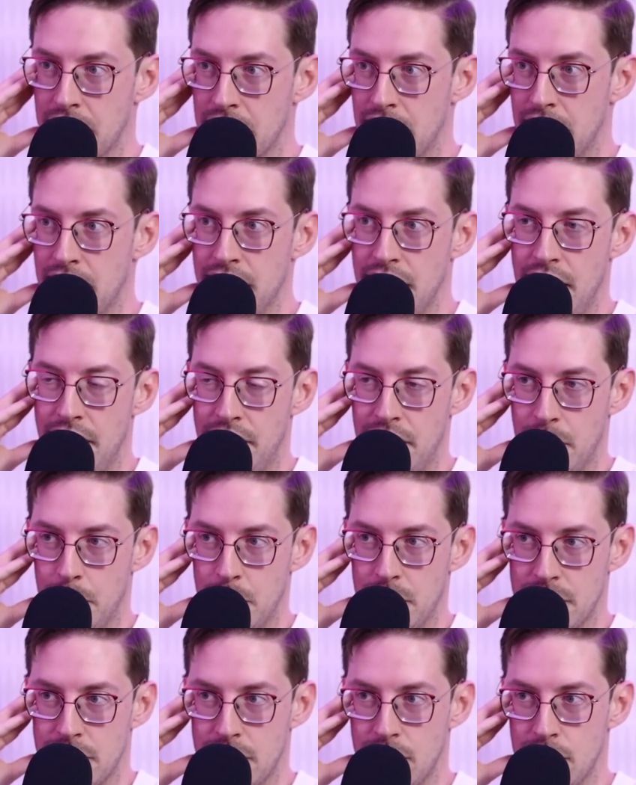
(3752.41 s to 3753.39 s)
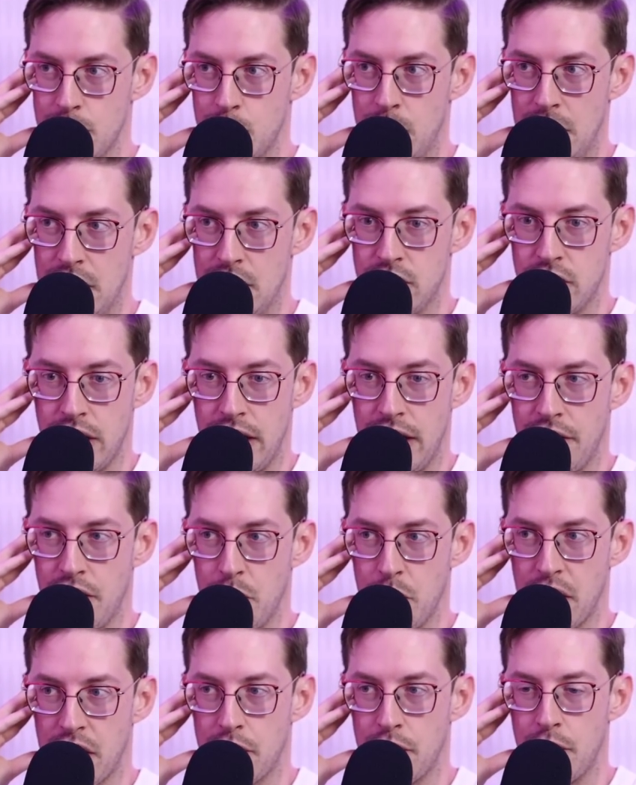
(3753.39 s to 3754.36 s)
How can I liven up this little speech? And I
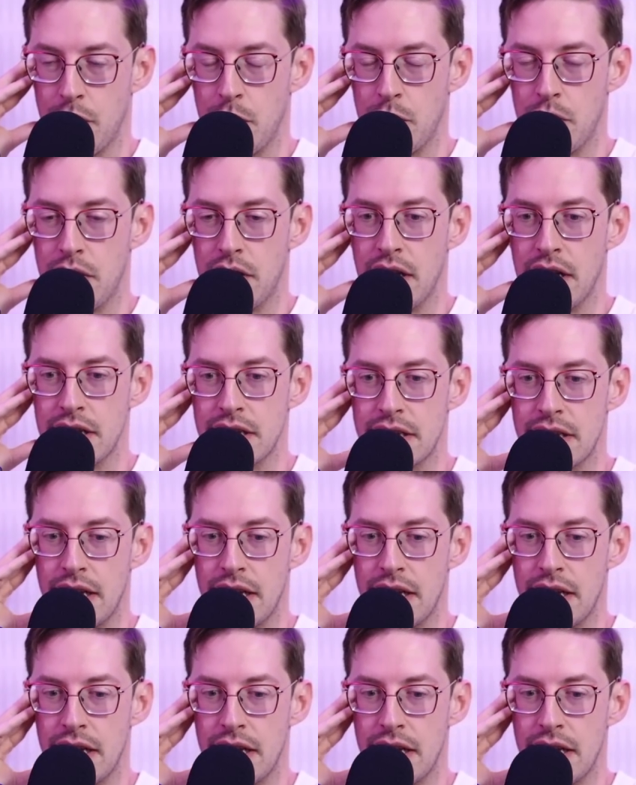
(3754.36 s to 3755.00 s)
have the microphone and I